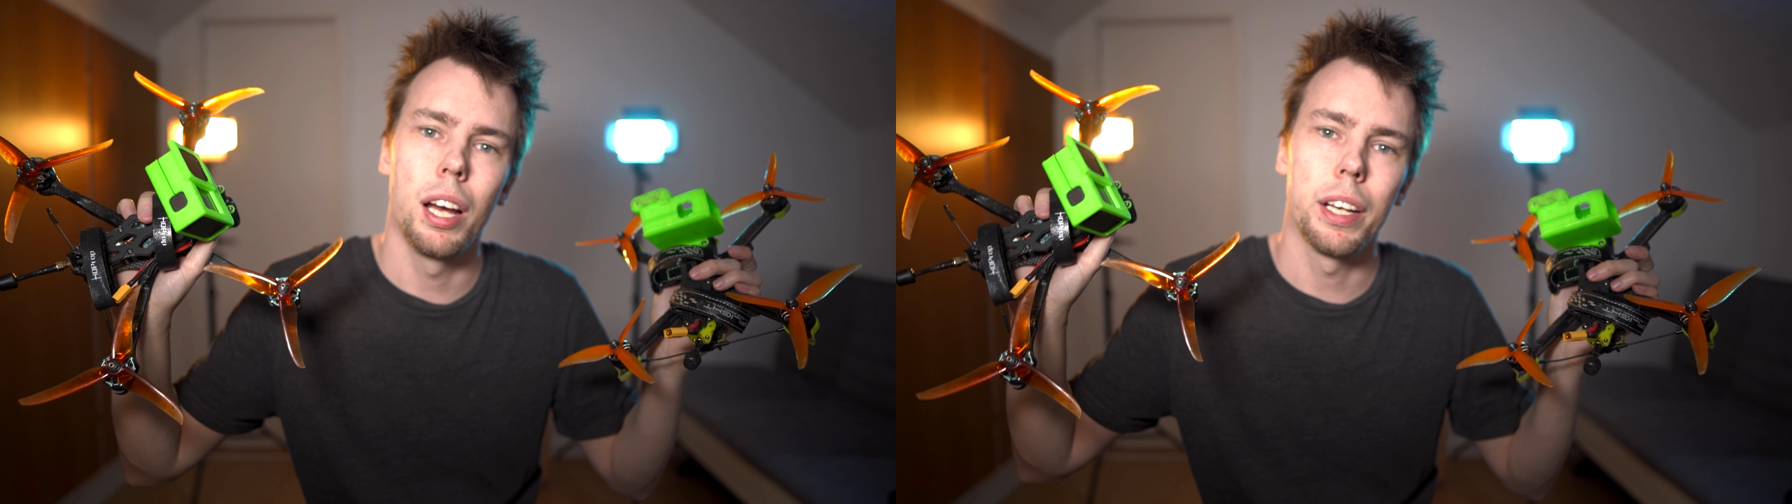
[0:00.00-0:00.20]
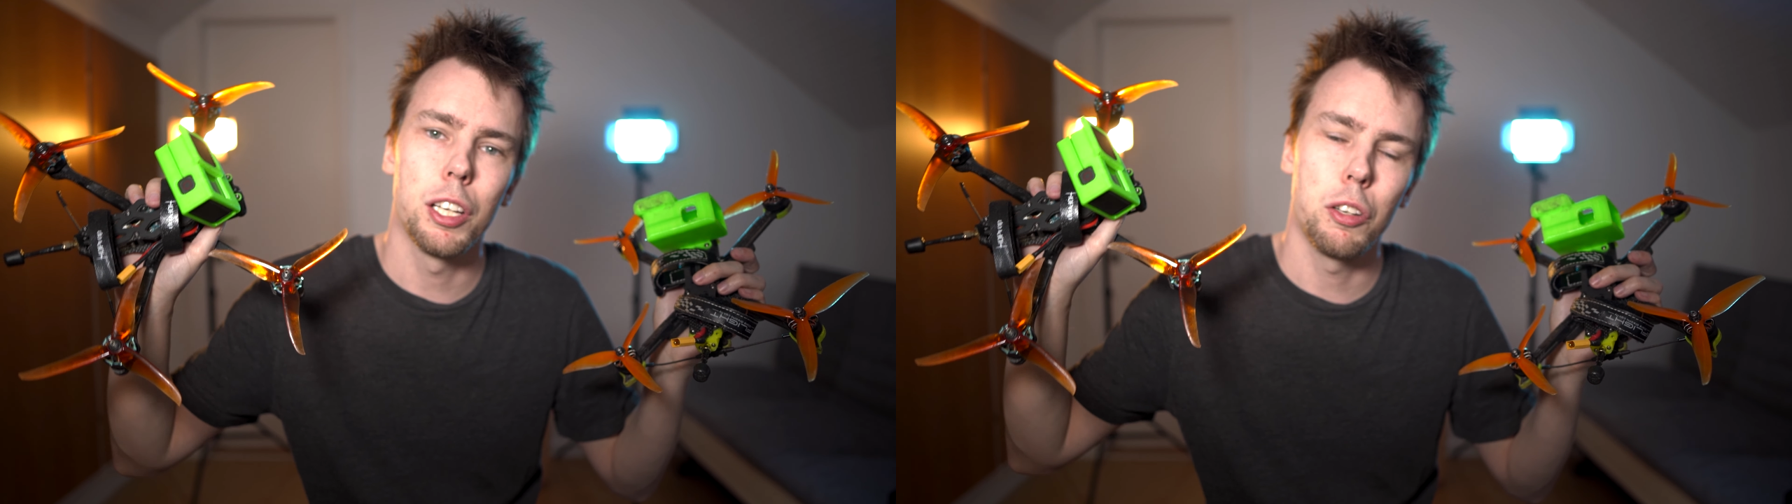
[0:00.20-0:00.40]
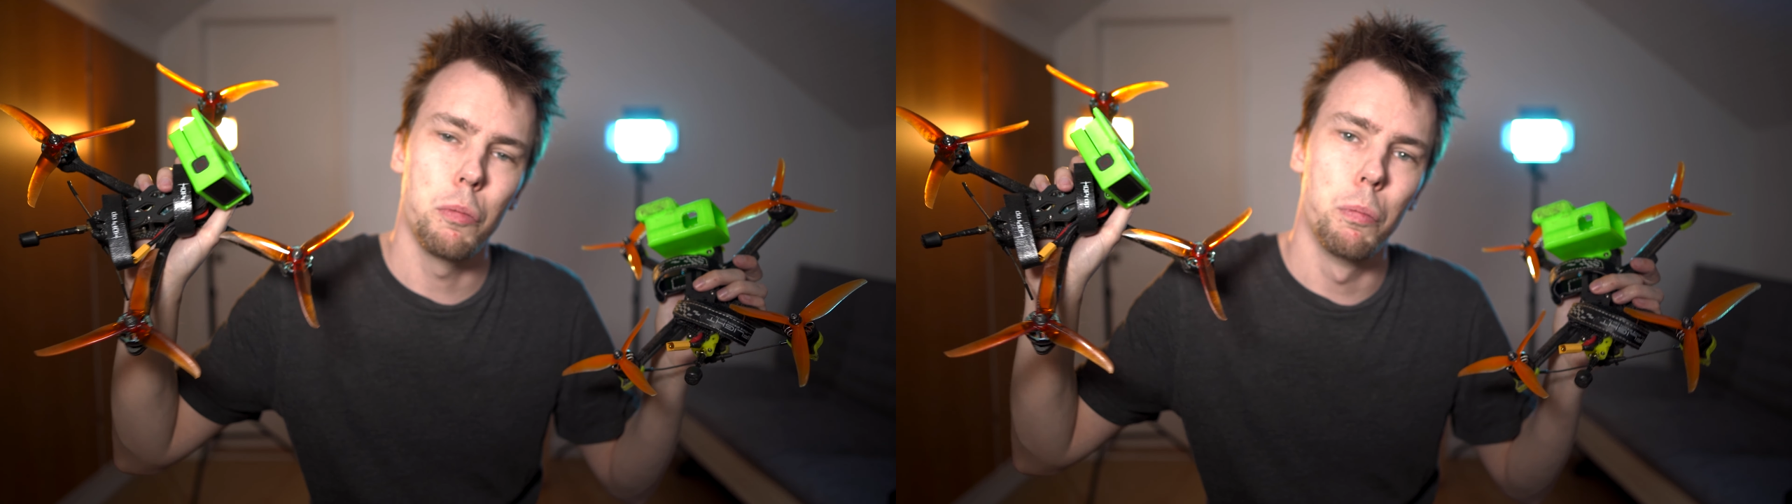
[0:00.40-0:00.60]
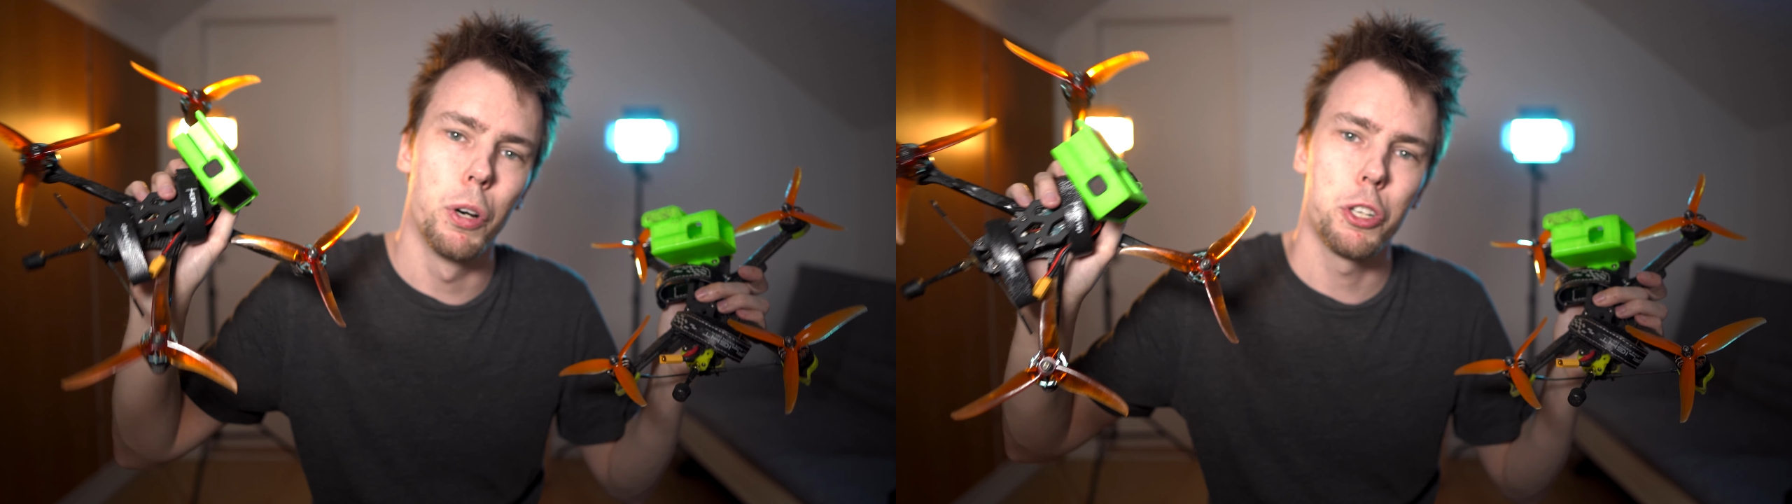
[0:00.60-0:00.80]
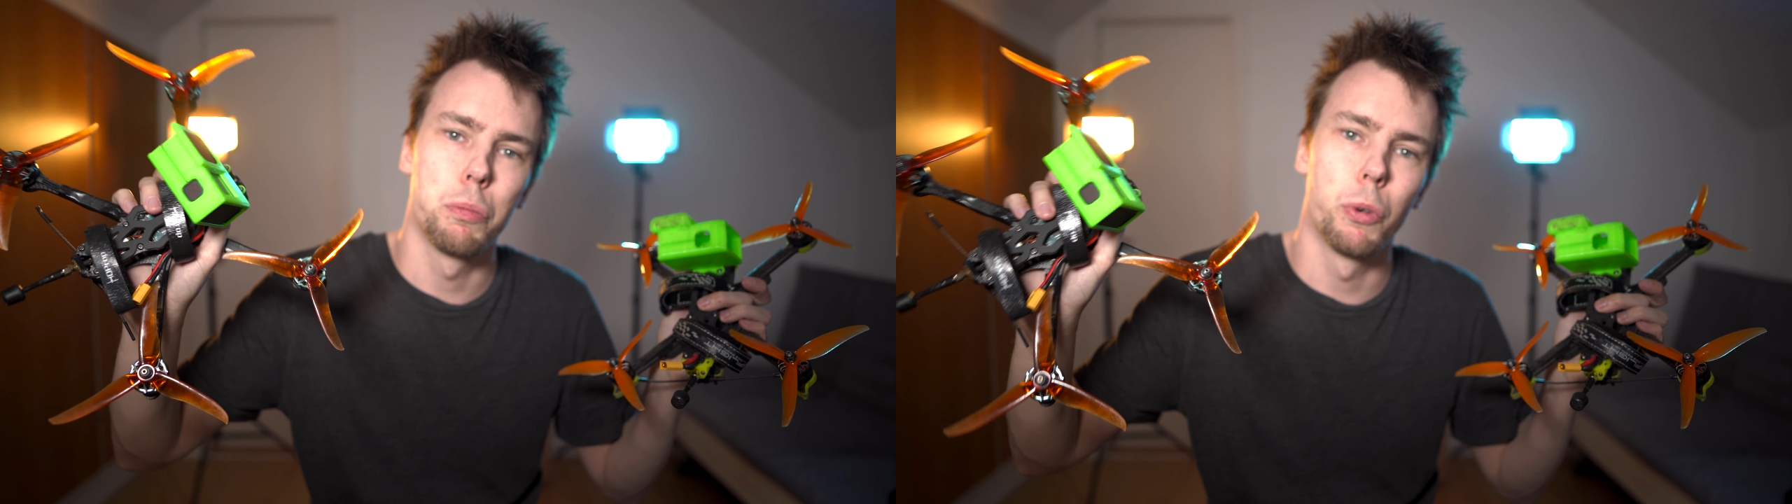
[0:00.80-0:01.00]
I get
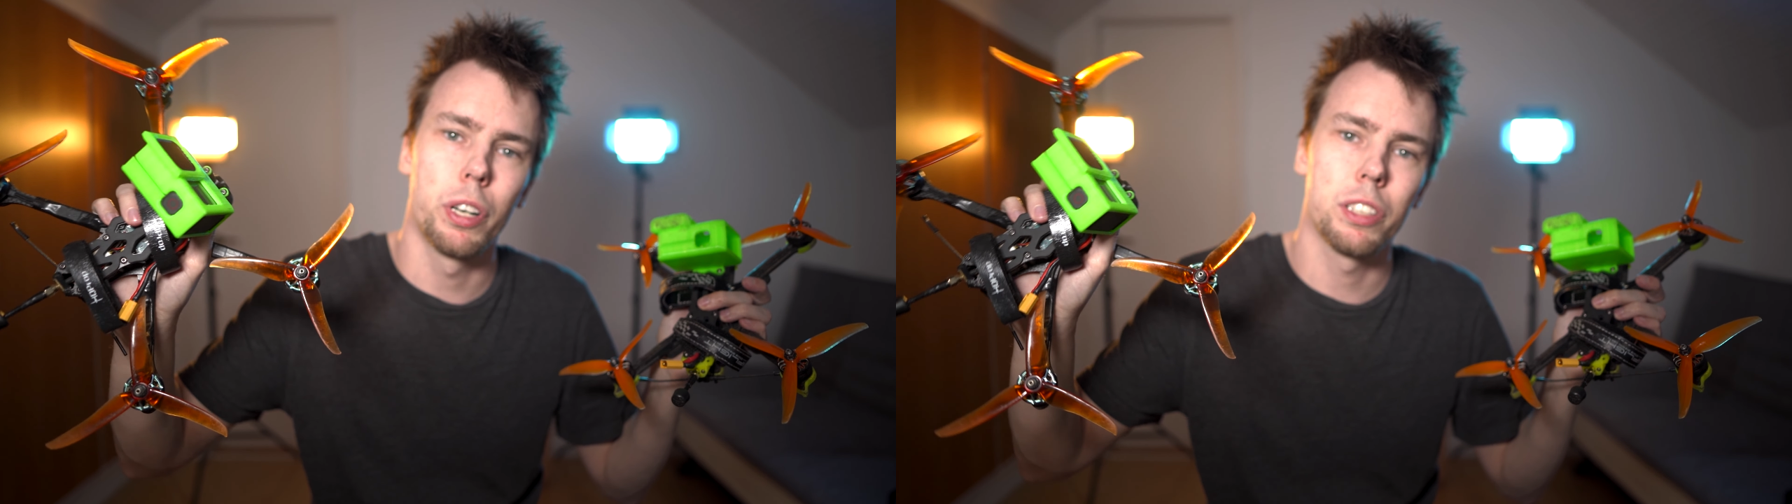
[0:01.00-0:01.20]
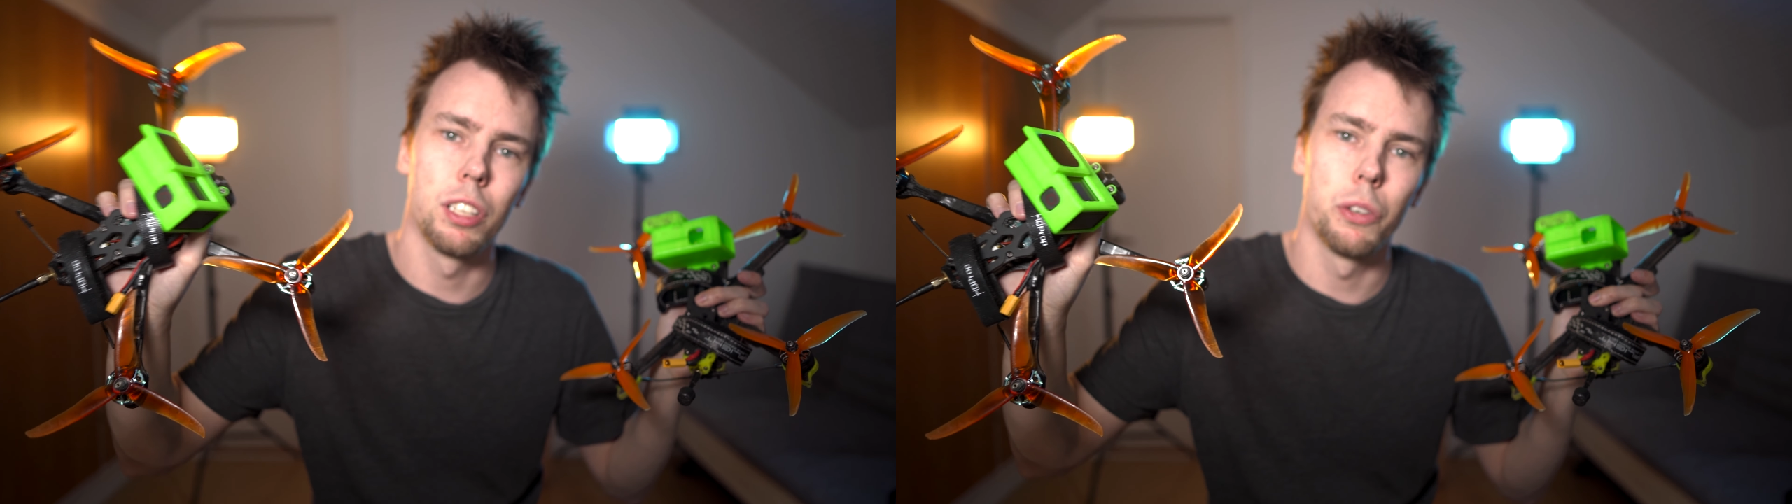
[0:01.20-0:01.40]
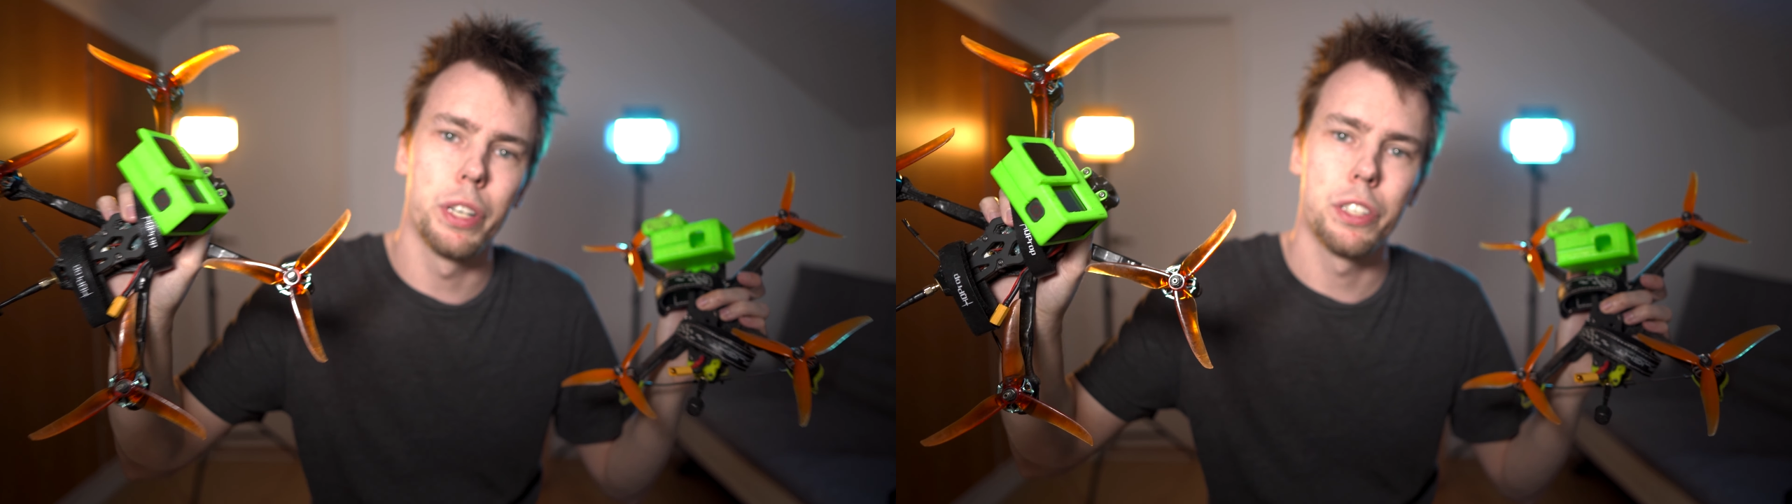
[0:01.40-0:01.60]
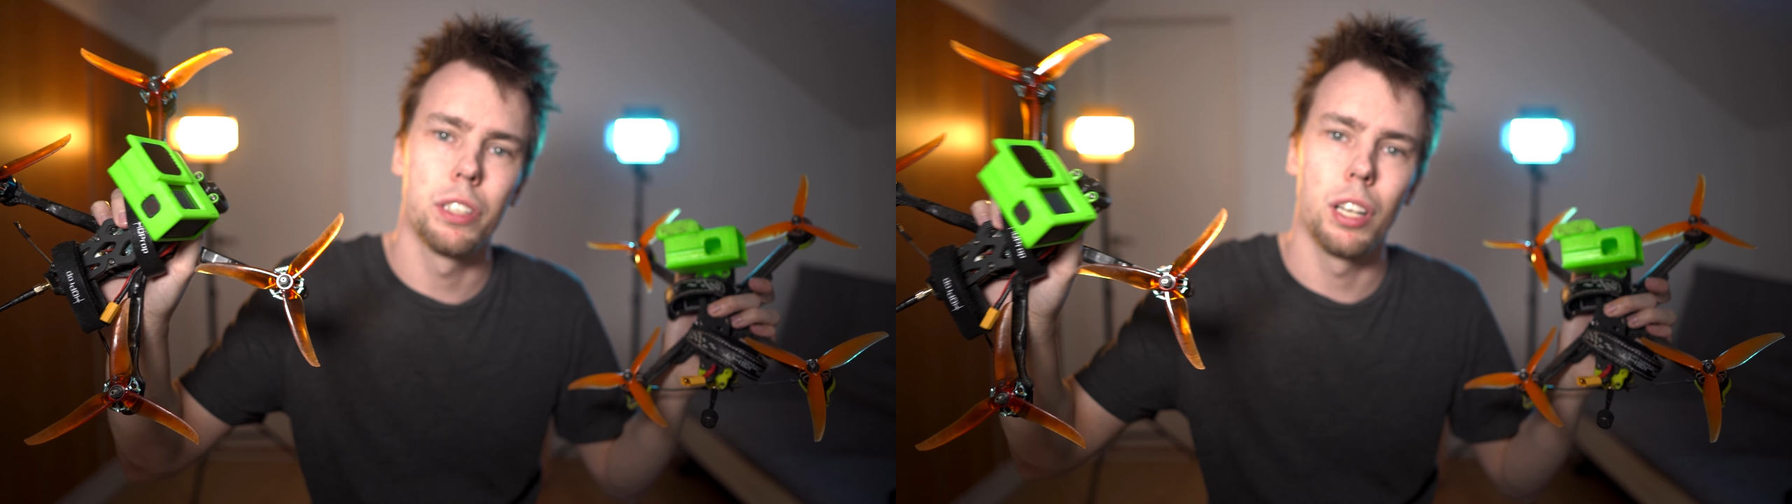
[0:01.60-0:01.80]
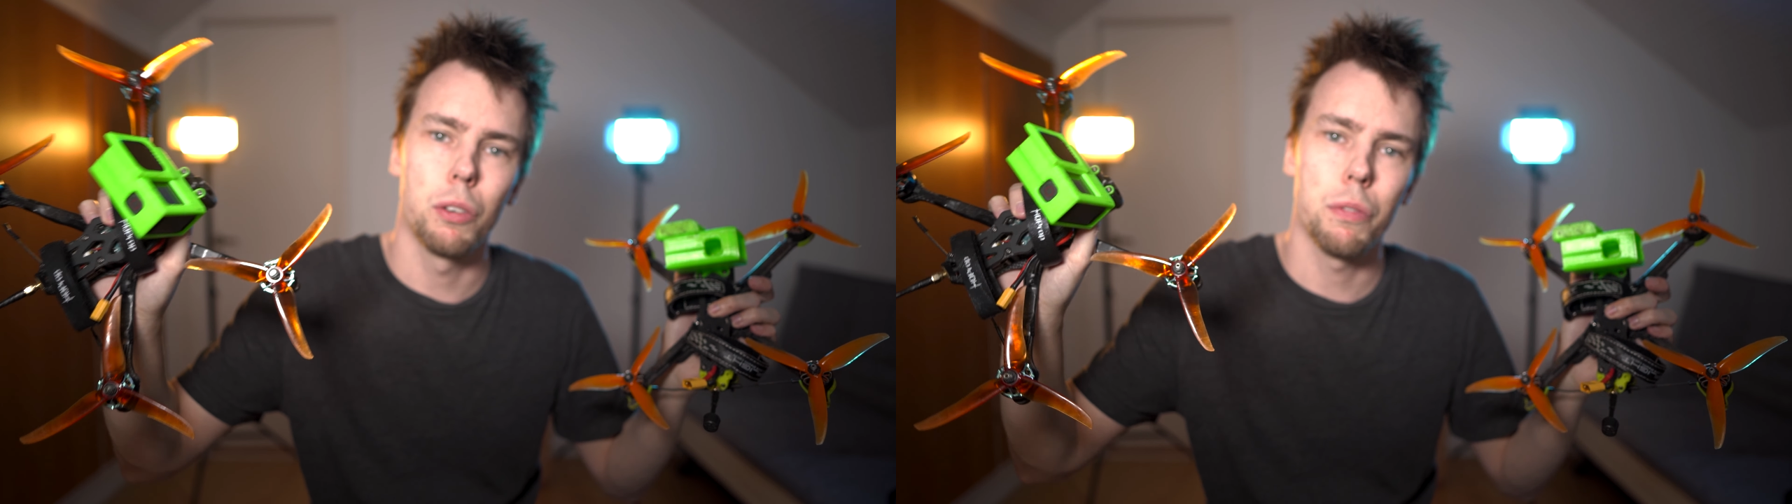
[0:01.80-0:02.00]
much more
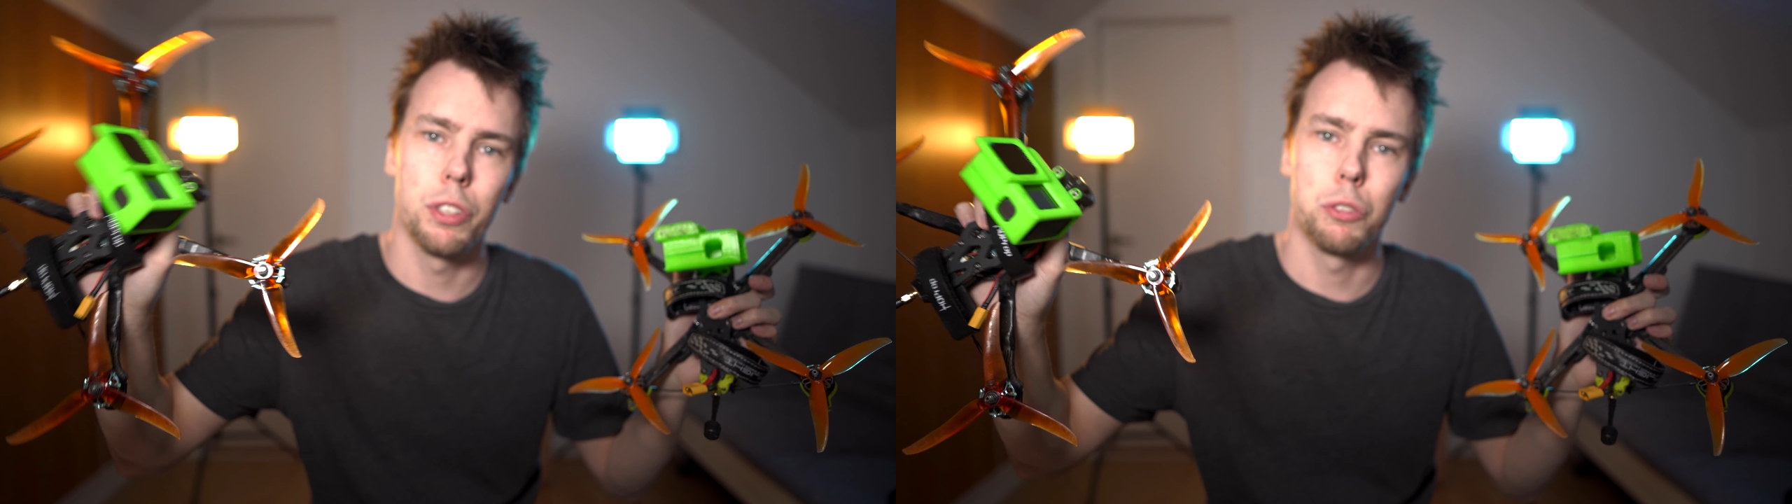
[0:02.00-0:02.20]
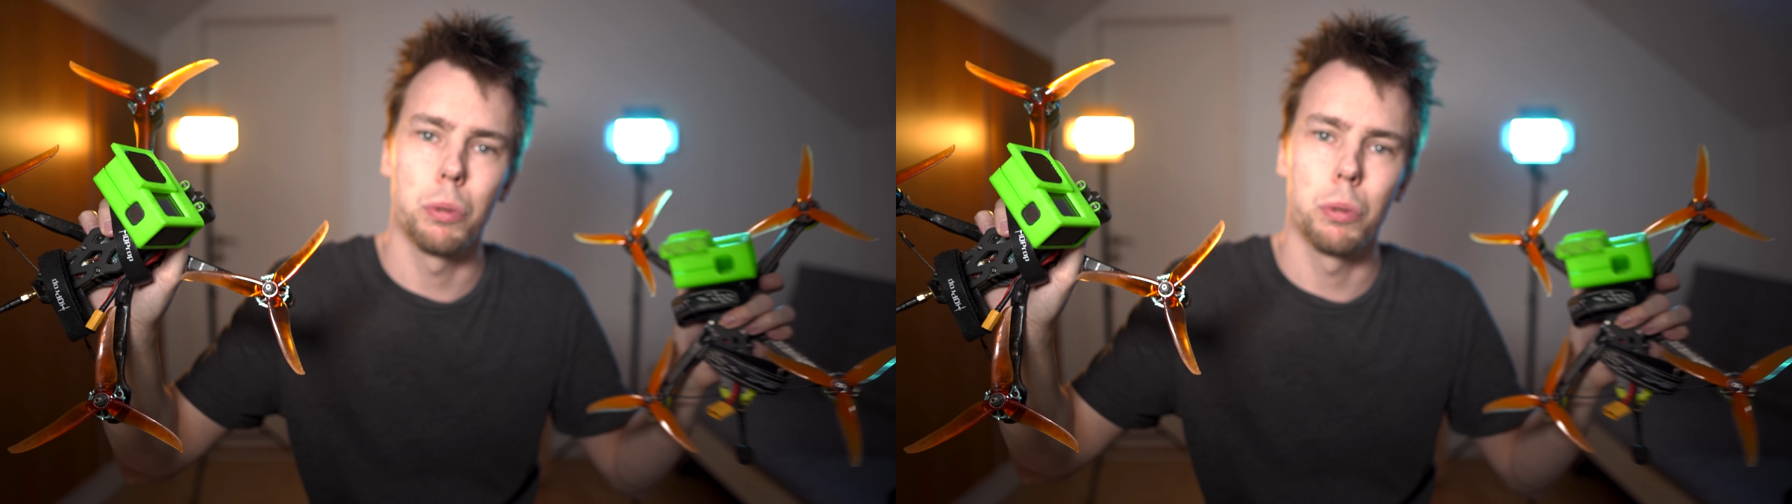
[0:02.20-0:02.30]
acceleration out of this